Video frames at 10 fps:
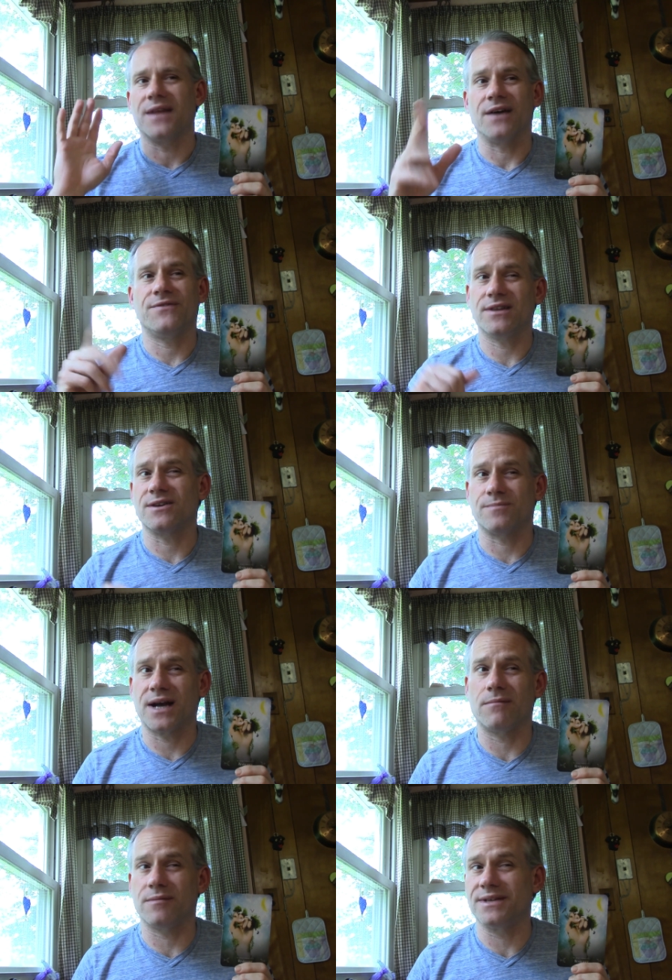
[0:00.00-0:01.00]
I feel like you're
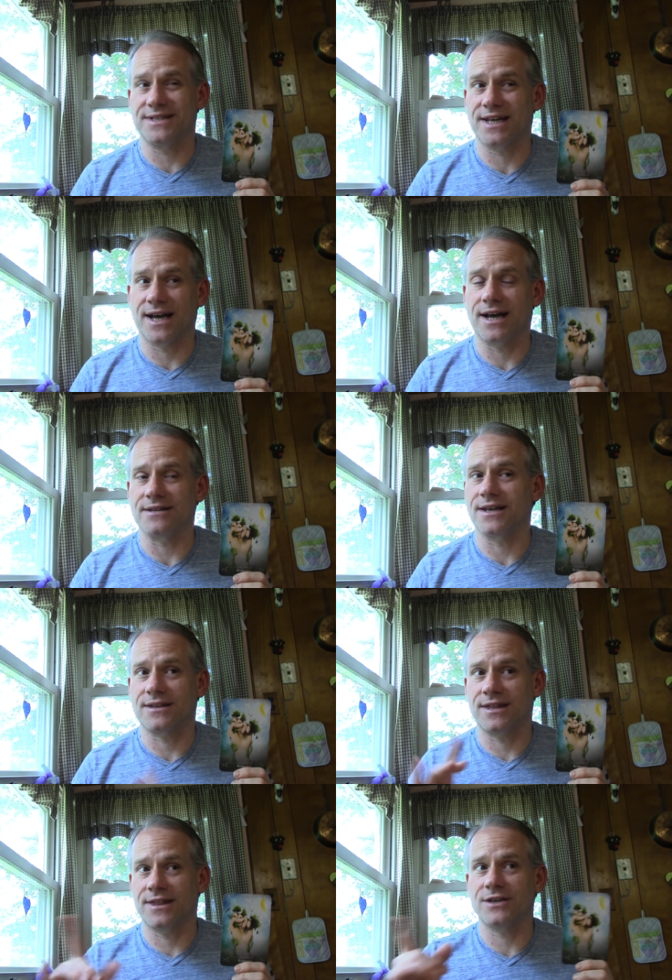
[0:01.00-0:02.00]
probably dead on.
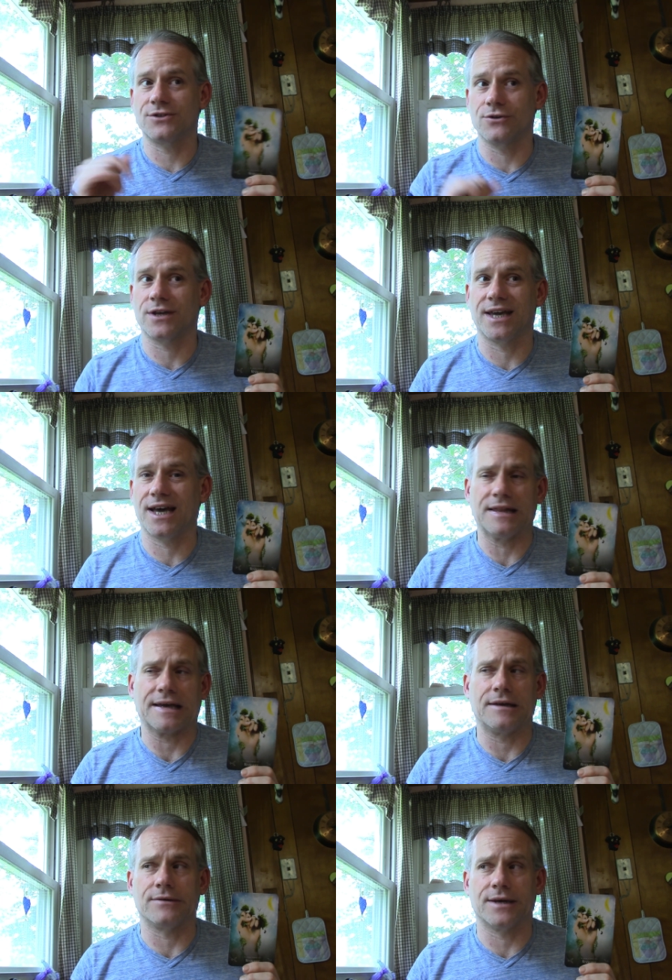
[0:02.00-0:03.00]
Like, the things you're looking at, like,
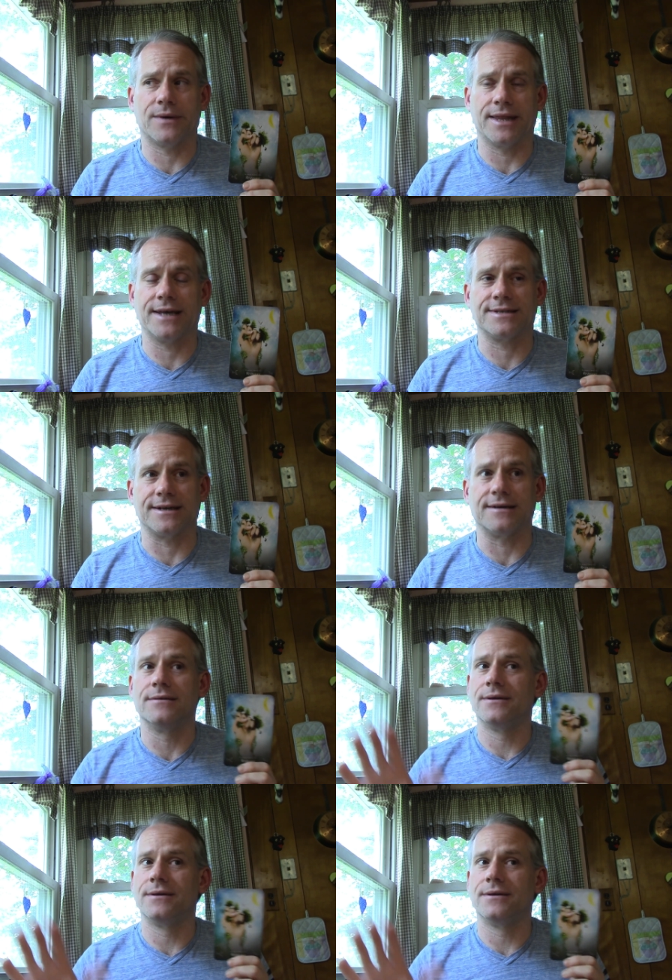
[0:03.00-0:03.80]
I don't get why that's here